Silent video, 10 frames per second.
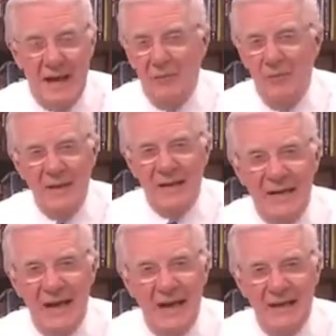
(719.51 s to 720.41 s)
And
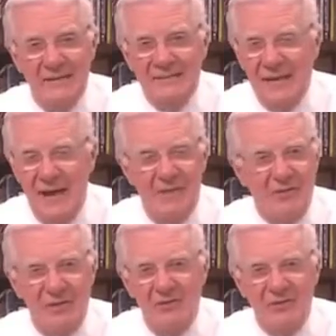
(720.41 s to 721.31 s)
you get it,
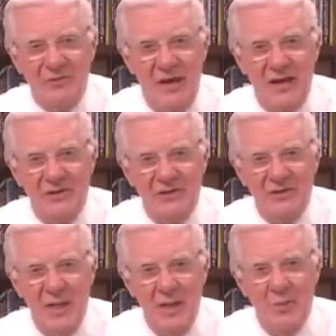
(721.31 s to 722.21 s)
everything will change.